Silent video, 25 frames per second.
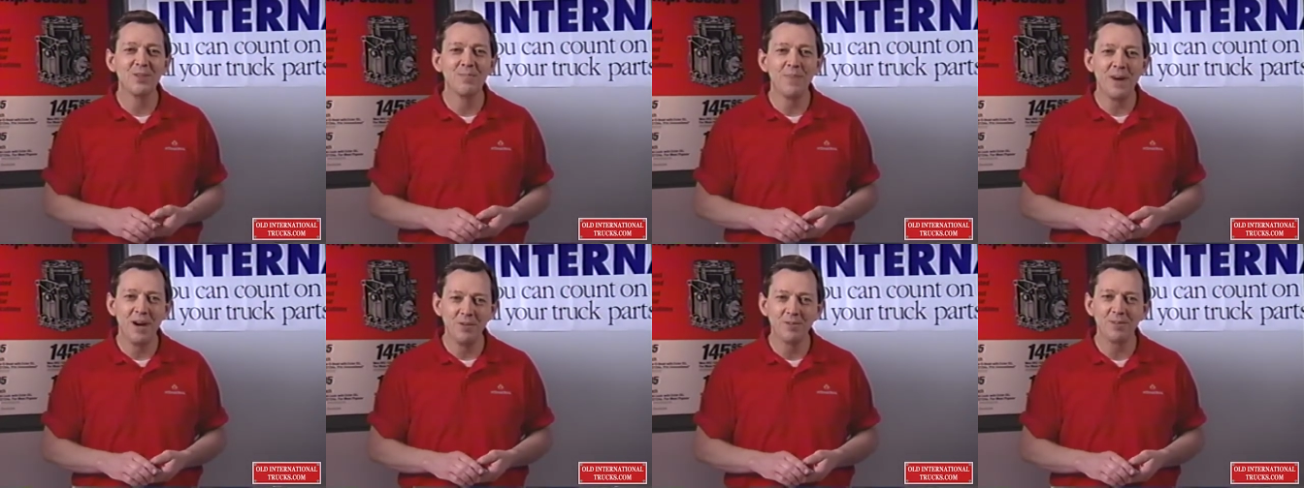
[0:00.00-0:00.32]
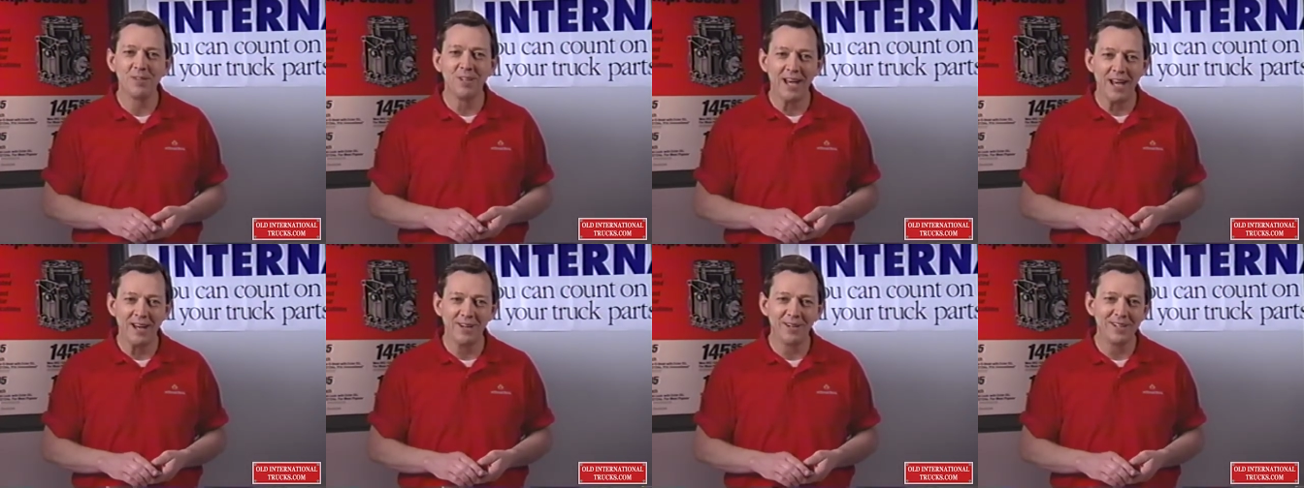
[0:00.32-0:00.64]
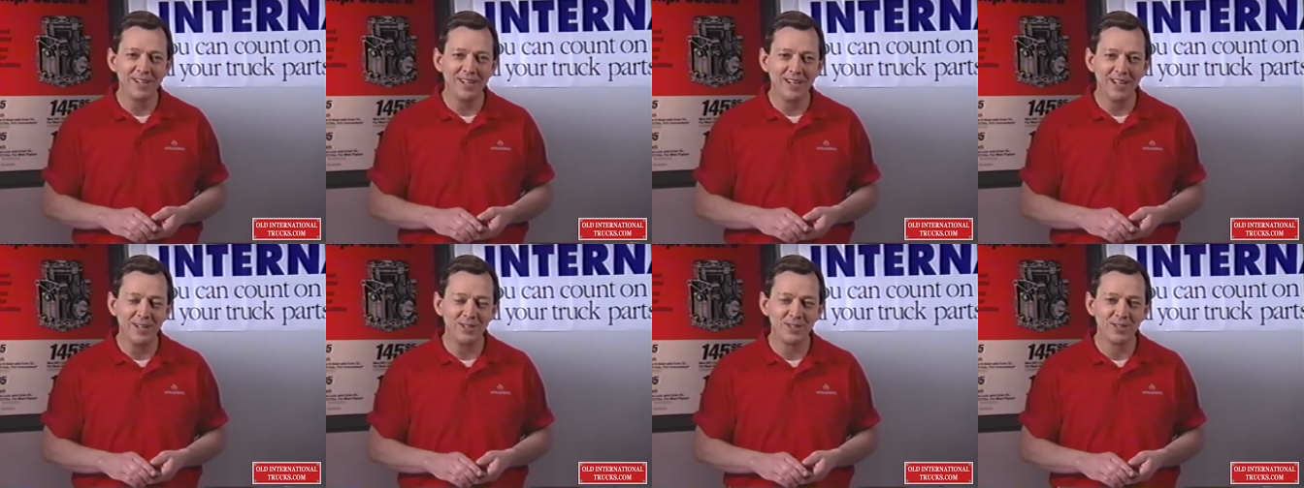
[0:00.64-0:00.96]
about glider
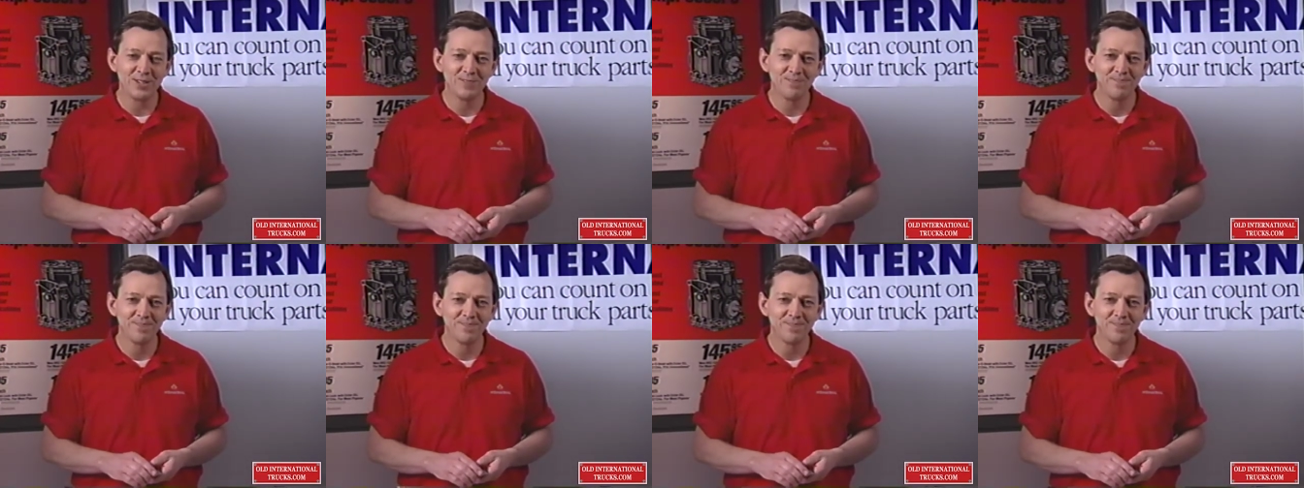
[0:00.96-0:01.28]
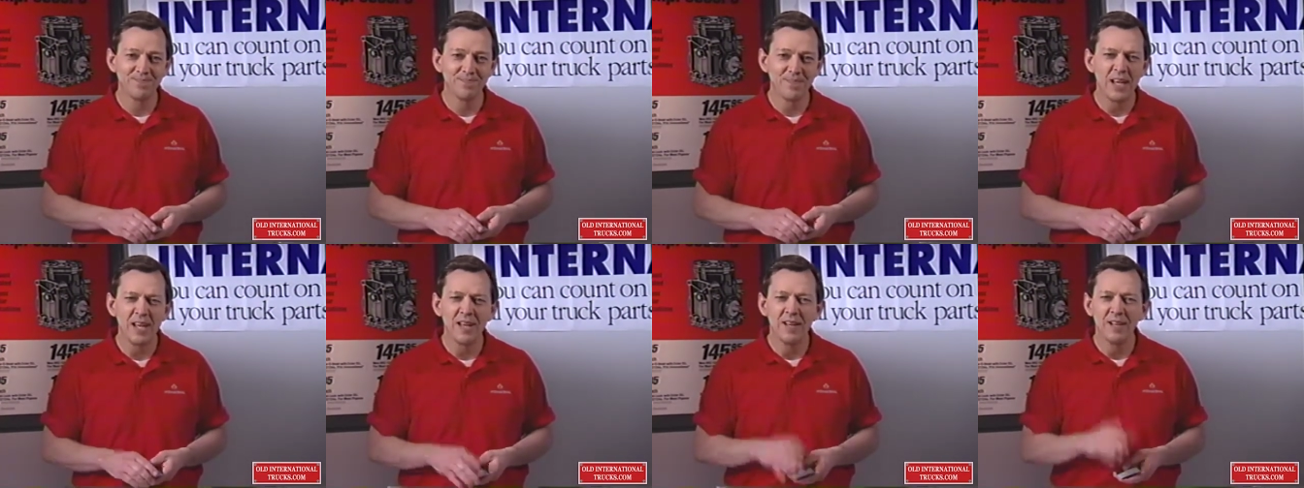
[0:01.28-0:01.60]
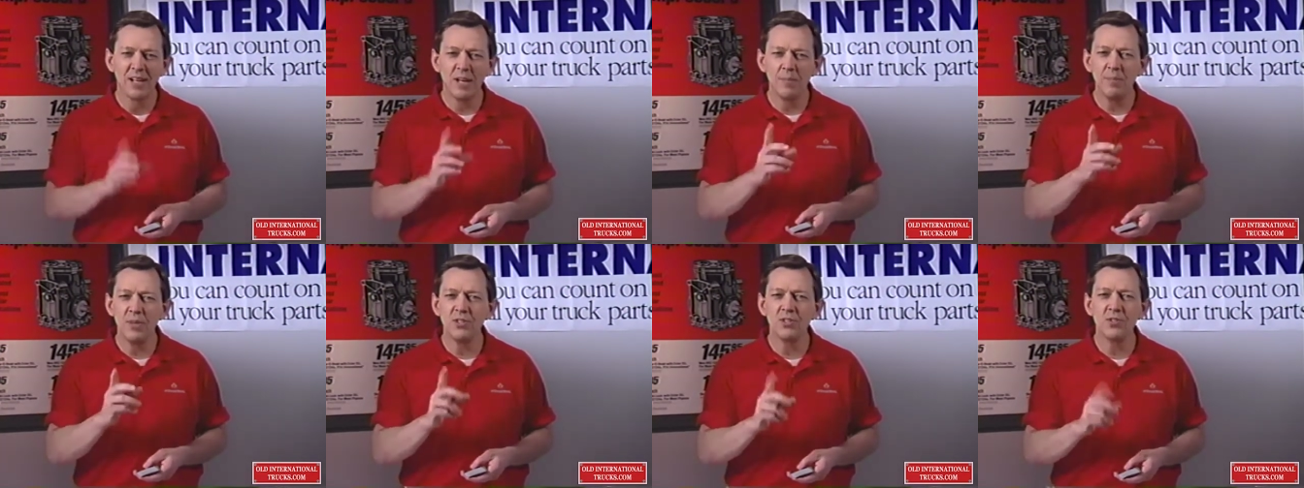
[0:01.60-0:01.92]
kits.
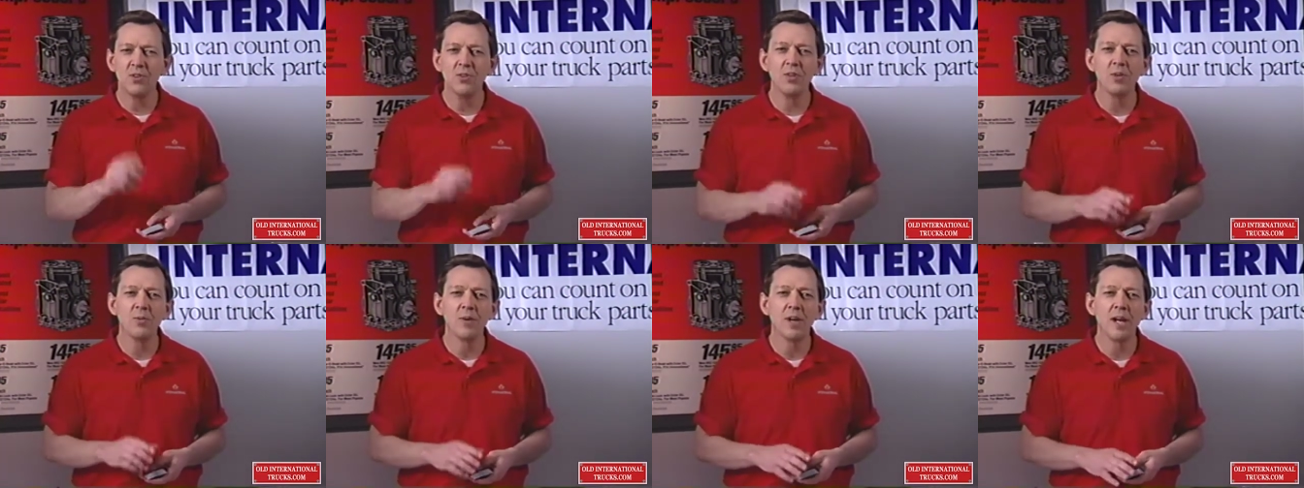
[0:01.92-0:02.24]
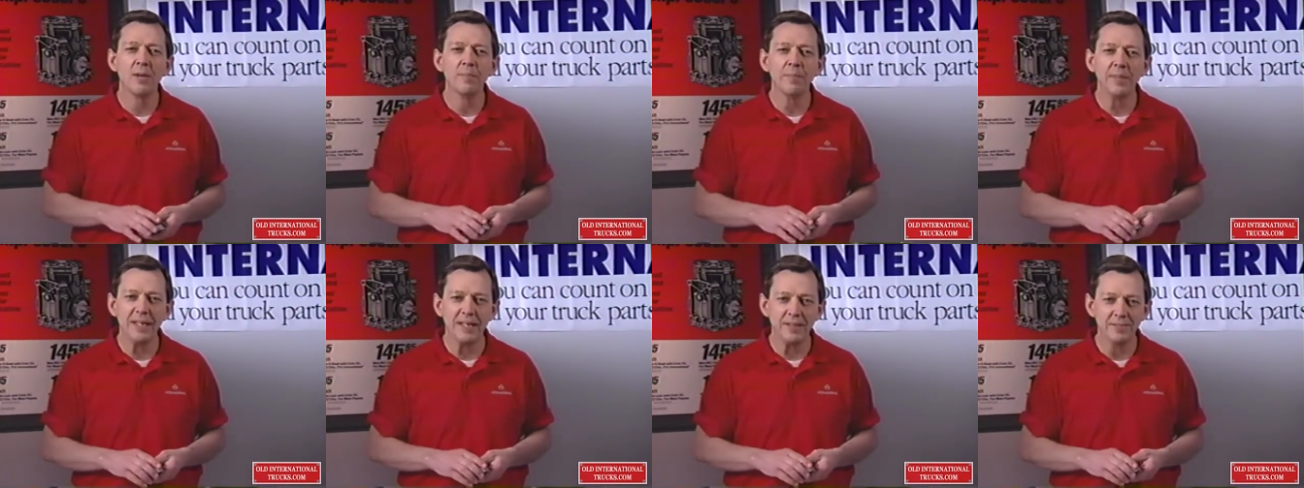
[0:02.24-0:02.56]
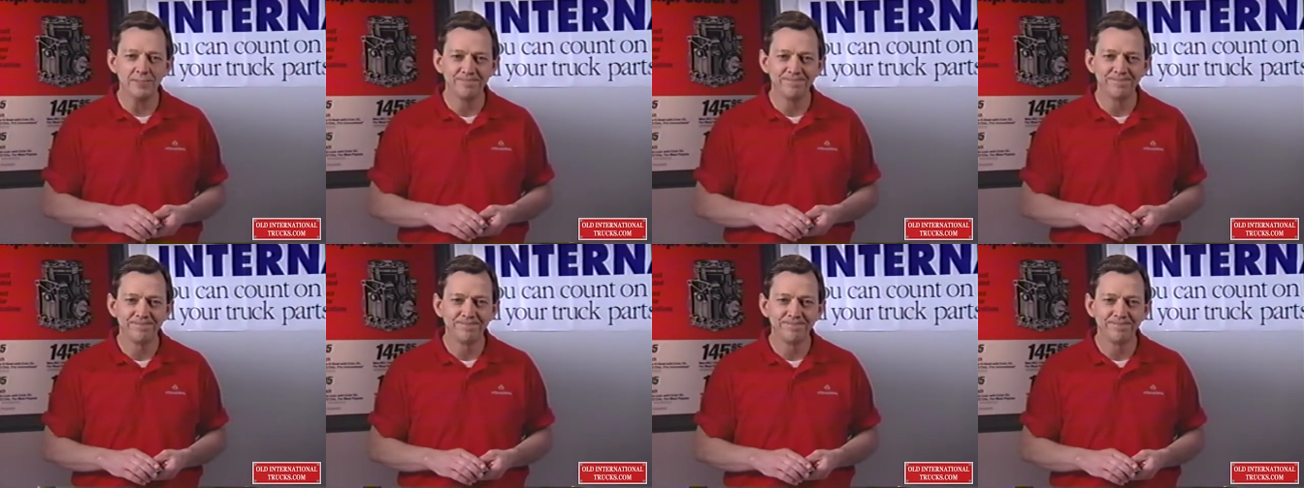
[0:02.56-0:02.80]
Let me show you what I mean.